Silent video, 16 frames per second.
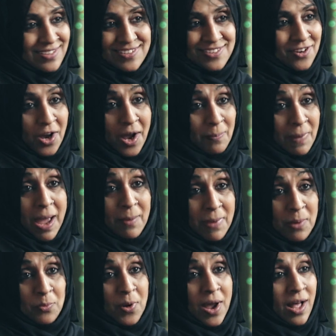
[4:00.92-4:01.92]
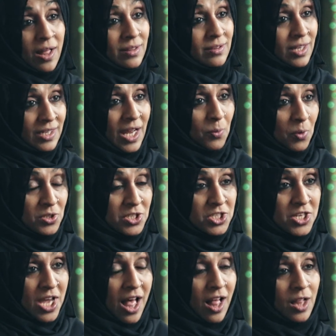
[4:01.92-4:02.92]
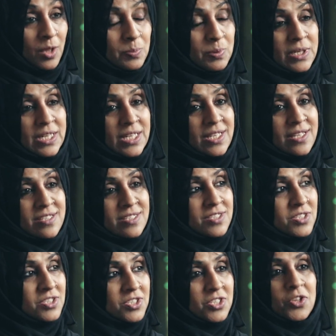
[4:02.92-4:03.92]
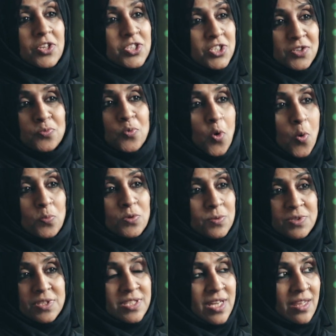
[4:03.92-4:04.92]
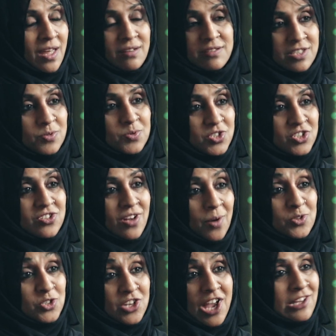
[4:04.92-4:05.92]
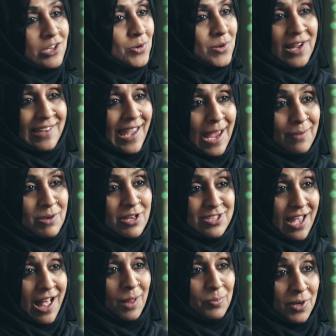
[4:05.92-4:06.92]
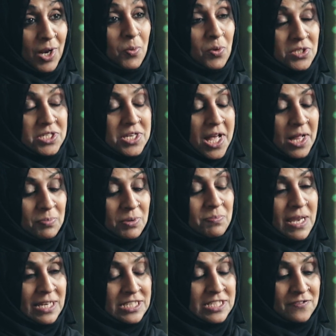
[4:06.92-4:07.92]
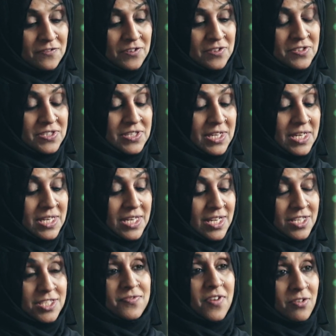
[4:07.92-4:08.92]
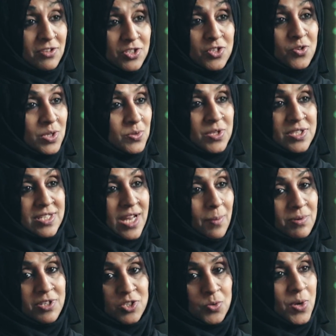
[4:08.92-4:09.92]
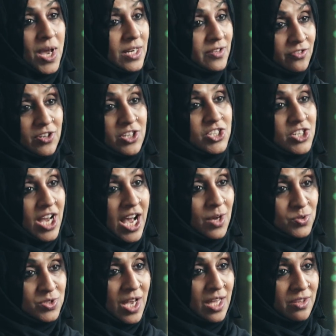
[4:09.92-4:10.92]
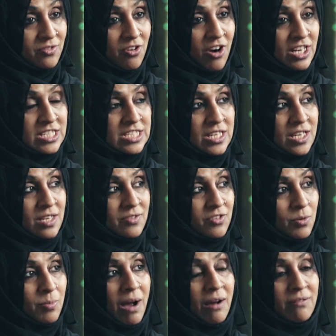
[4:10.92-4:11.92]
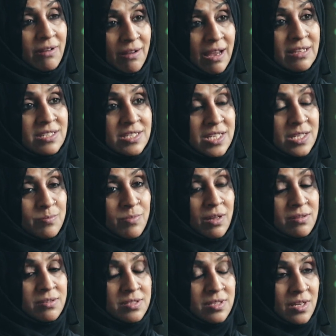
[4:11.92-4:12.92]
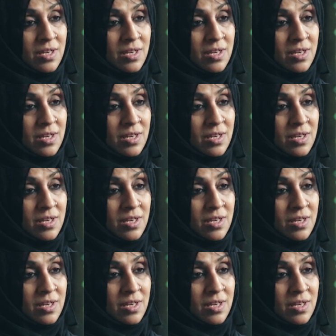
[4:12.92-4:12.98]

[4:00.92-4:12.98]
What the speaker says: you know, I meant well and I wanted to help. So they sort of warmed up to say that I was genuine. I came here to help and I wanted to help and make a difference. So very soon it was established. So we had a fridge outside the veranda for about 18 months,